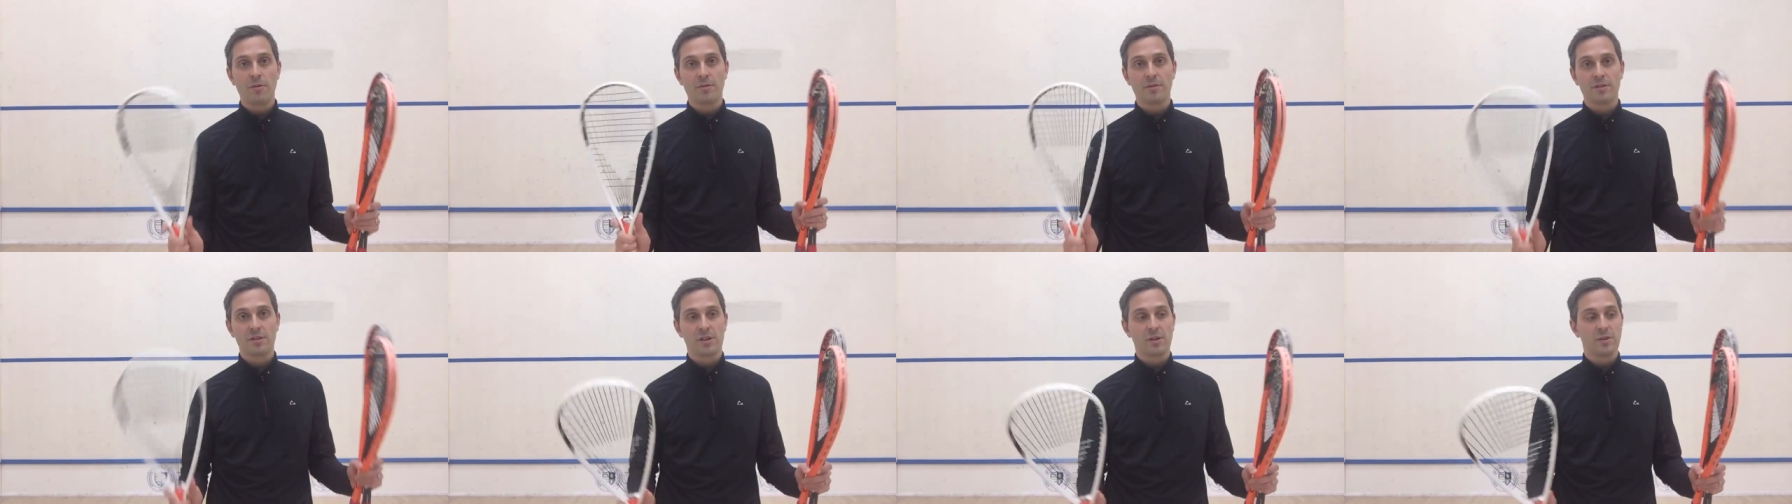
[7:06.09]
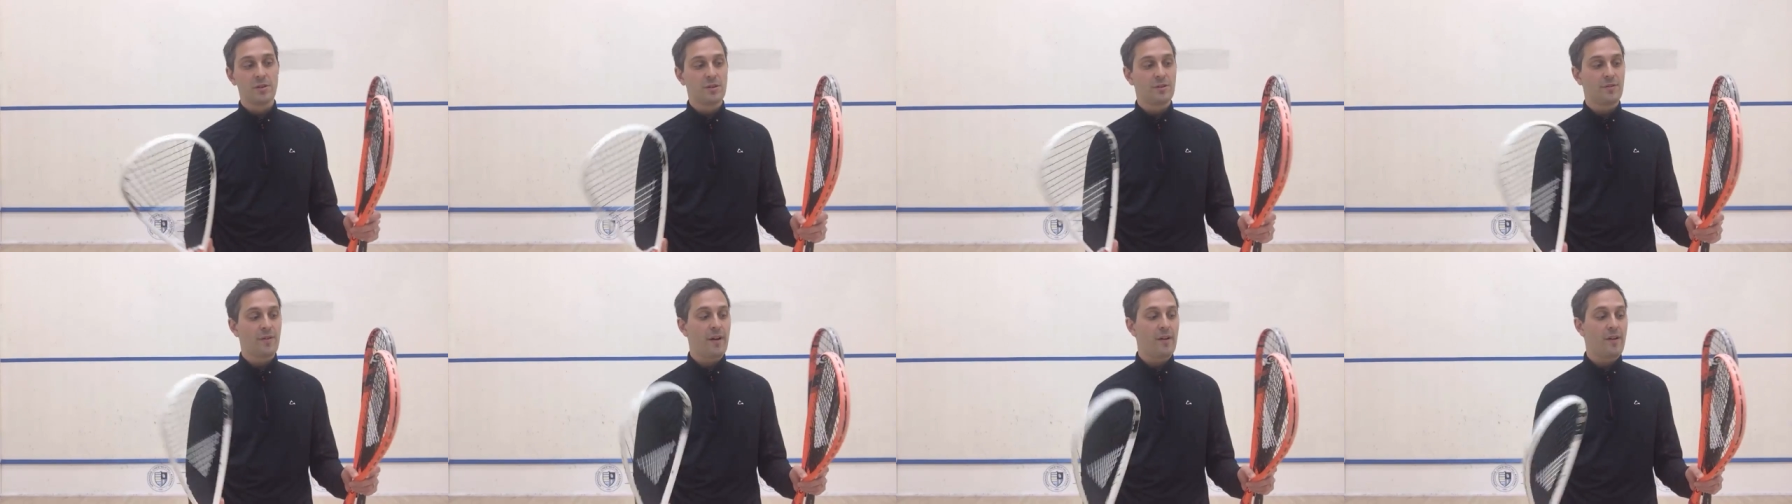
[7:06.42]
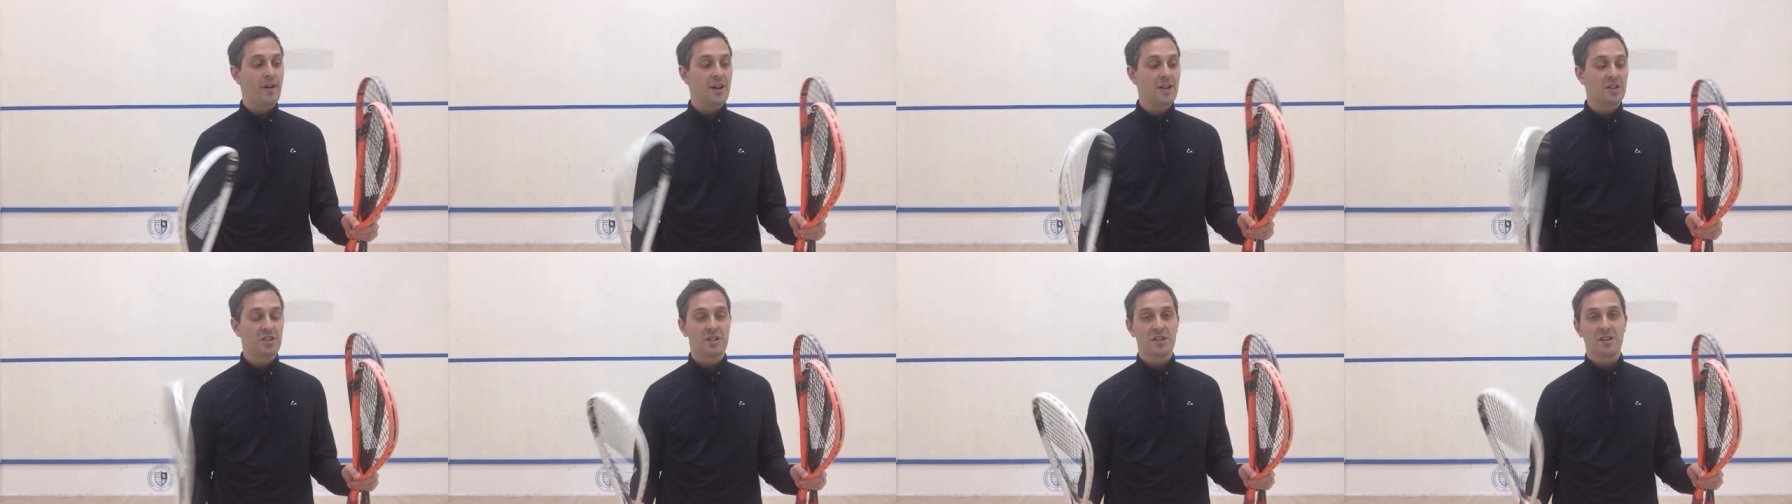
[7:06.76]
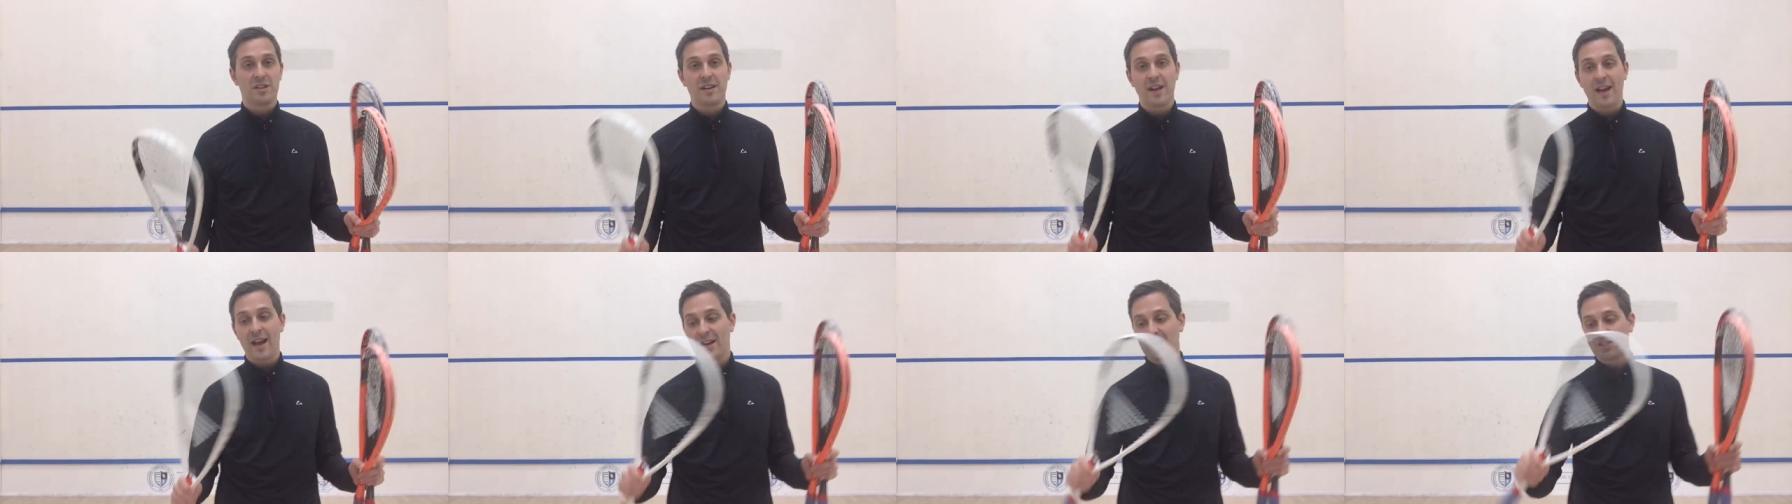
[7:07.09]
there's always variation,
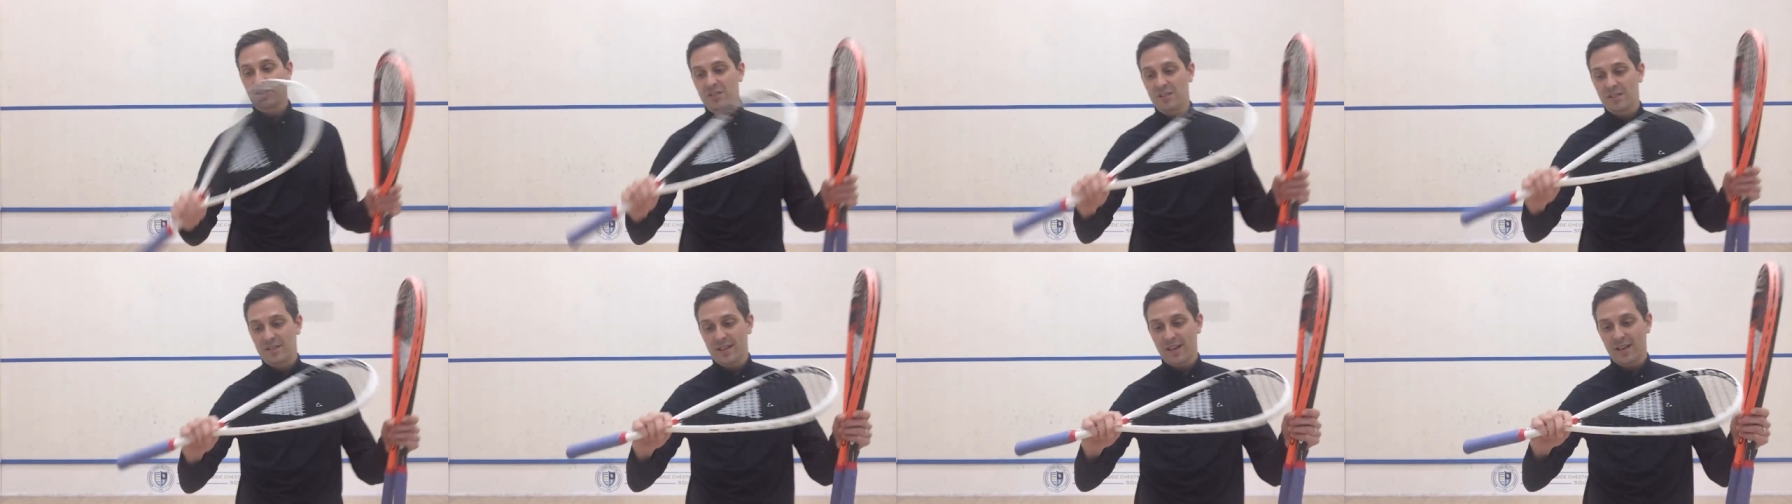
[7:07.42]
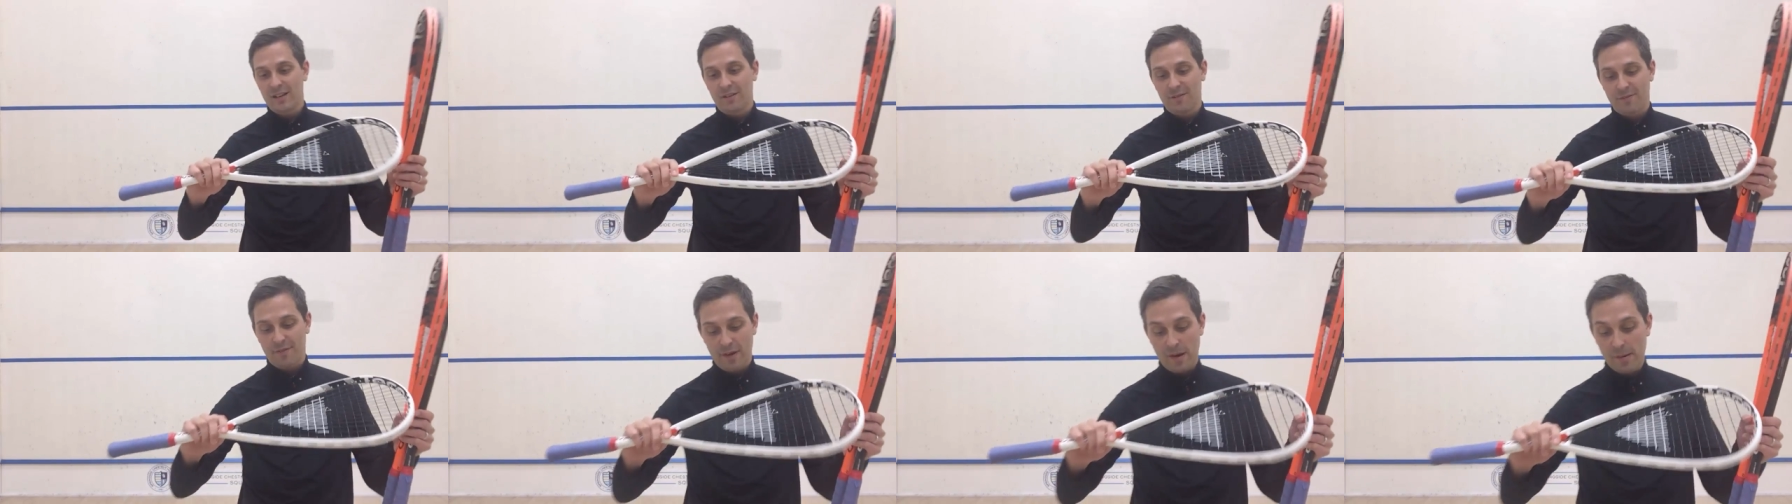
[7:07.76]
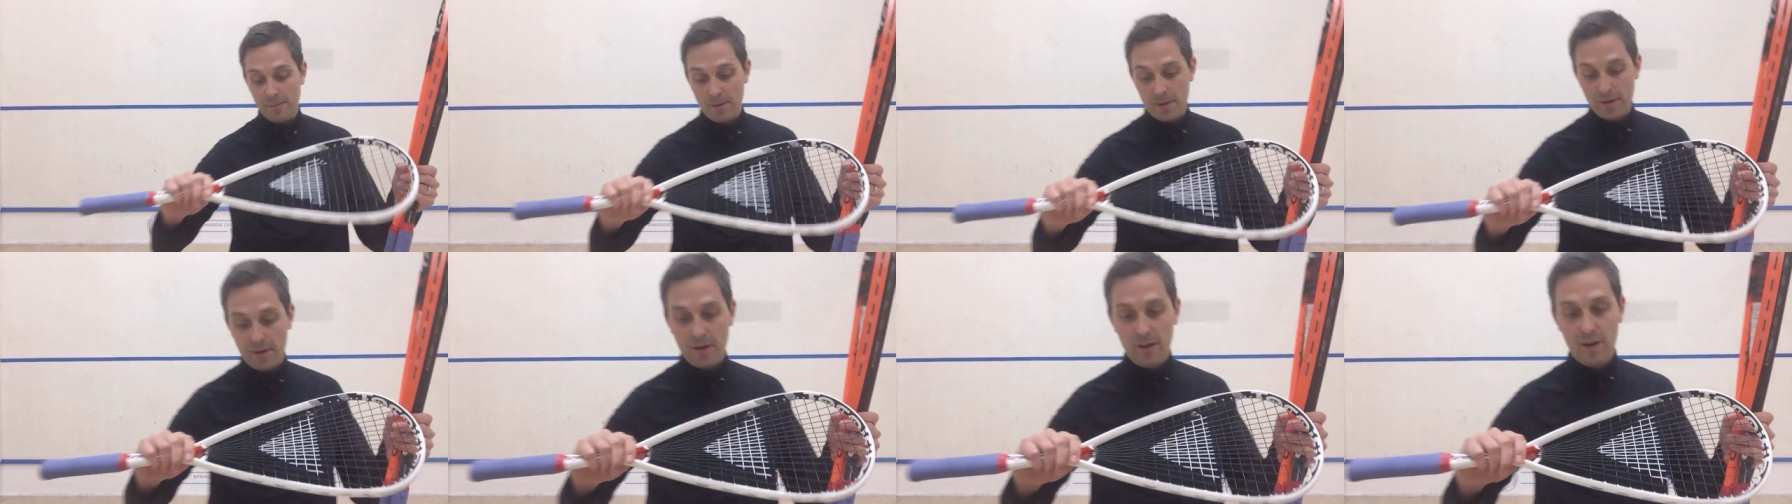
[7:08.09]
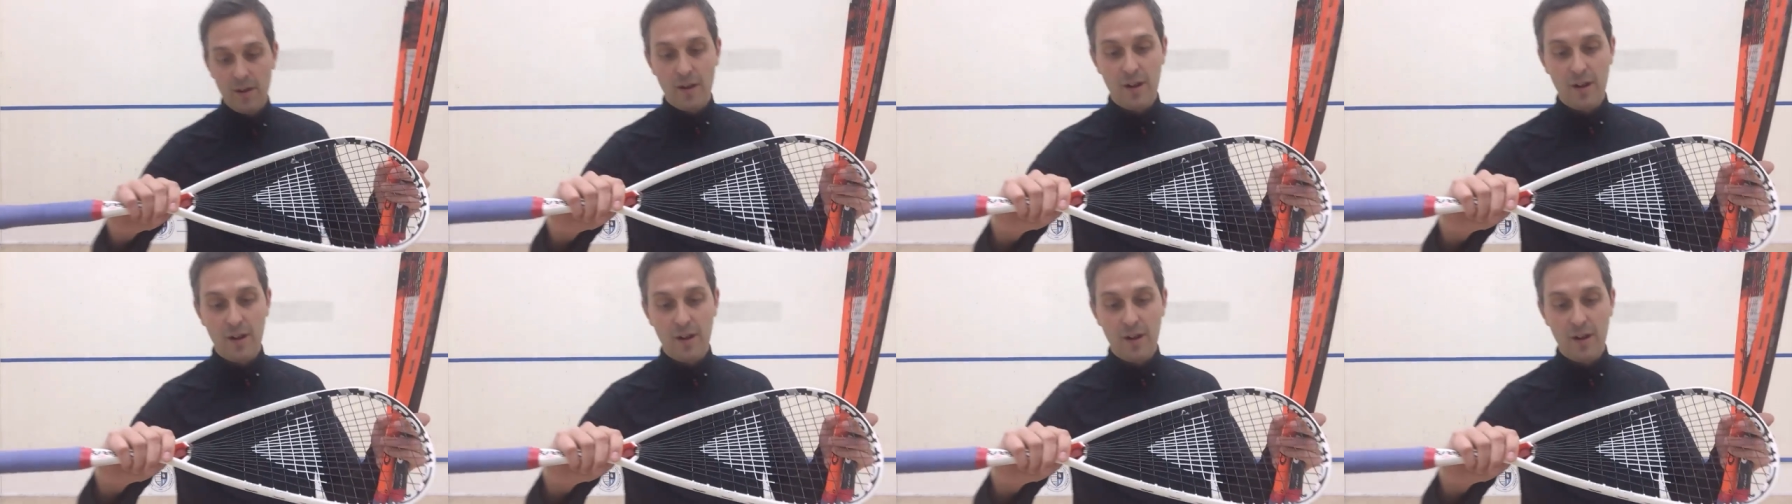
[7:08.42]
and actually Tecnifibre,